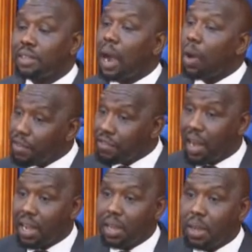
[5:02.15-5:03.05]
However,
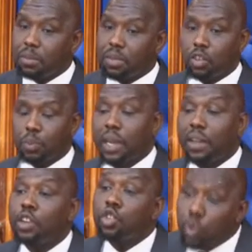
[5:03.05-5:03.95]
Mr. Speaker,
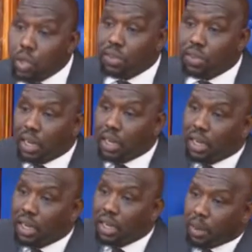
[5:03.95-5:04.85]
the truth is that
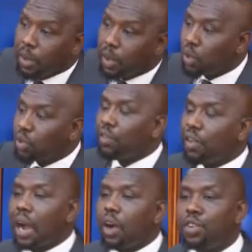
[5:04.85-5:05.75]
because of
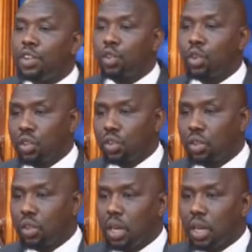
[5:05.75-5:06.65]
lack of
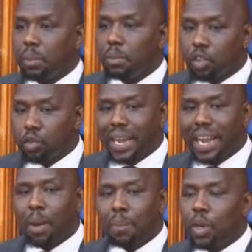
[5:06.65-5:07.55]
resources, Mr. Speaker,
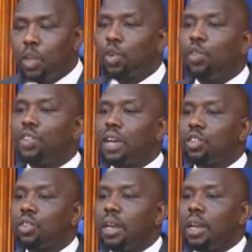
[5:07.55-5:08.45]
our police
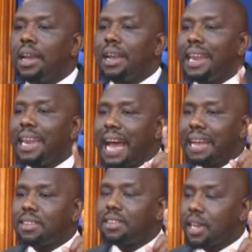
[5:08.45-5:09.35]
officers,
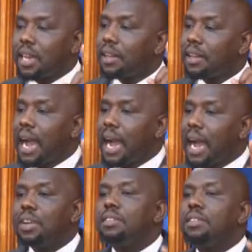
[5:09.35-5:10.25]
last training they
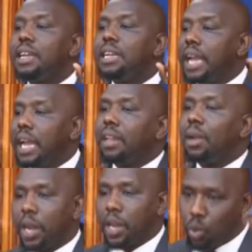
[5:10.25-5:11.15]
have is the day they
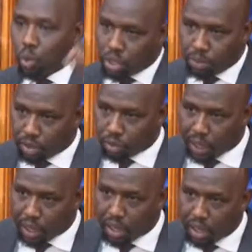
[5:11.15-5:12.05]
were recruited, Mr. Speaker.